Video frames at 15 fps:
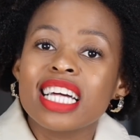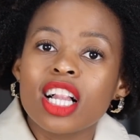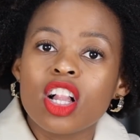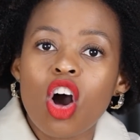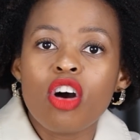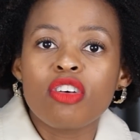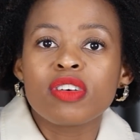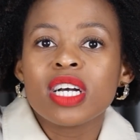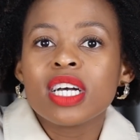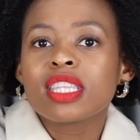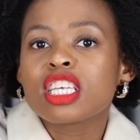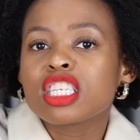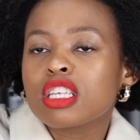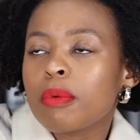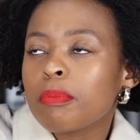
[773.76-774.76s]
of
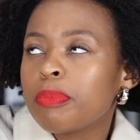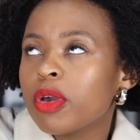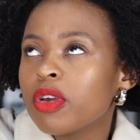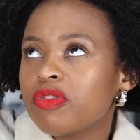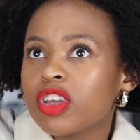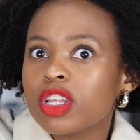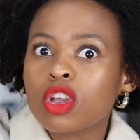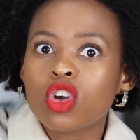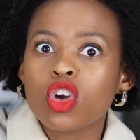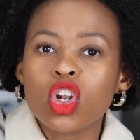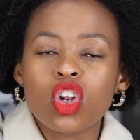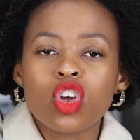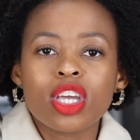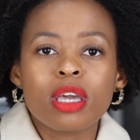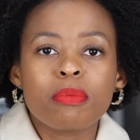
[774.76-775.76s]
this perfect,
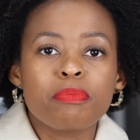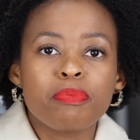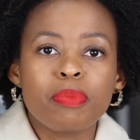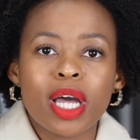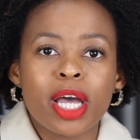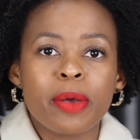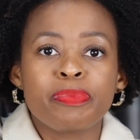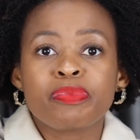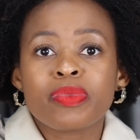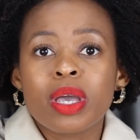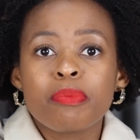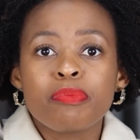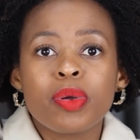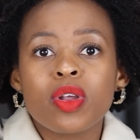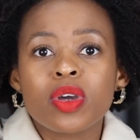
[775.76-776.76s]
good-looking
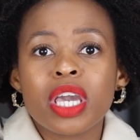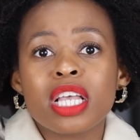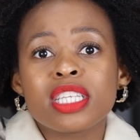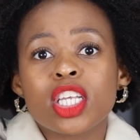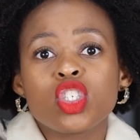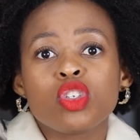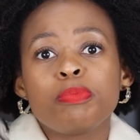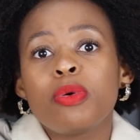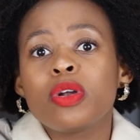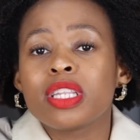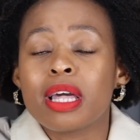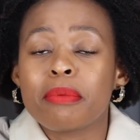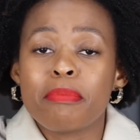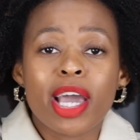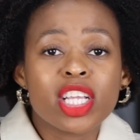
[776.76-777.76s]
pillowcase that you put
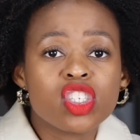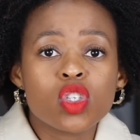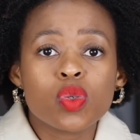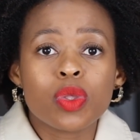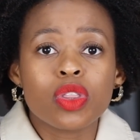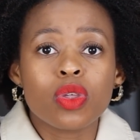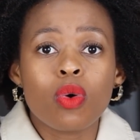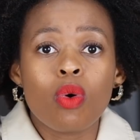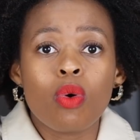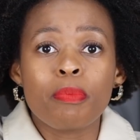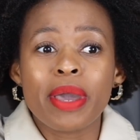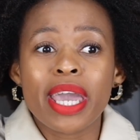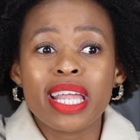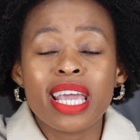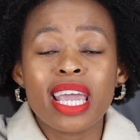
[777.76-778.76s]
that matches with your
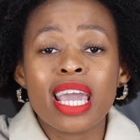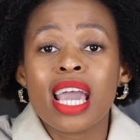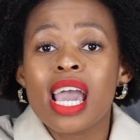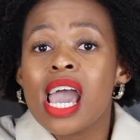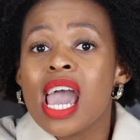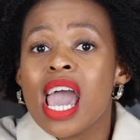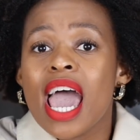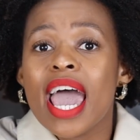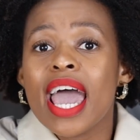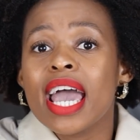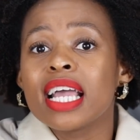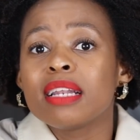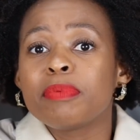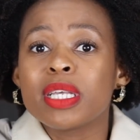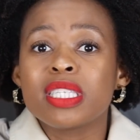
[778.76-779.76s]
bedding,
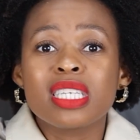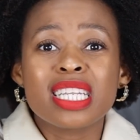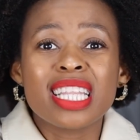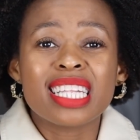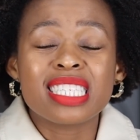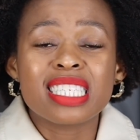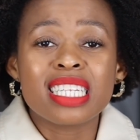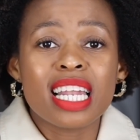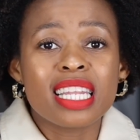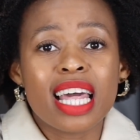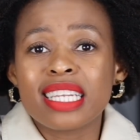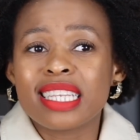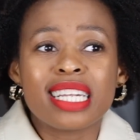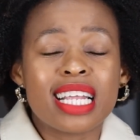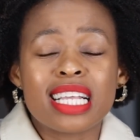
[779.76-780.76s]
and basically
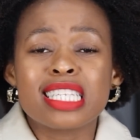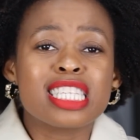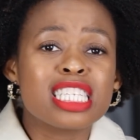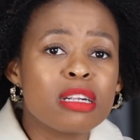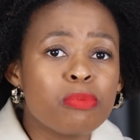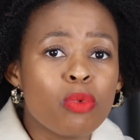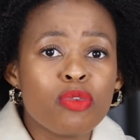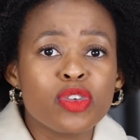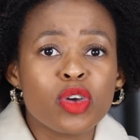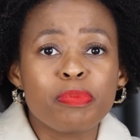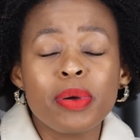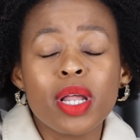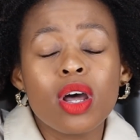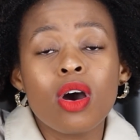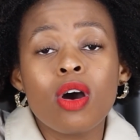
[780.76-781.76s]
that doesn't slip off your
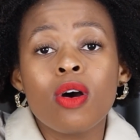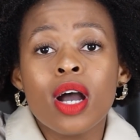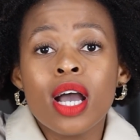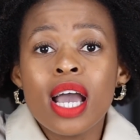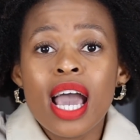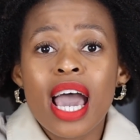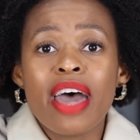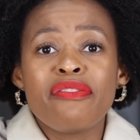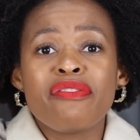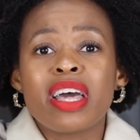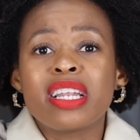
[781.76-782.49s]
pillow, and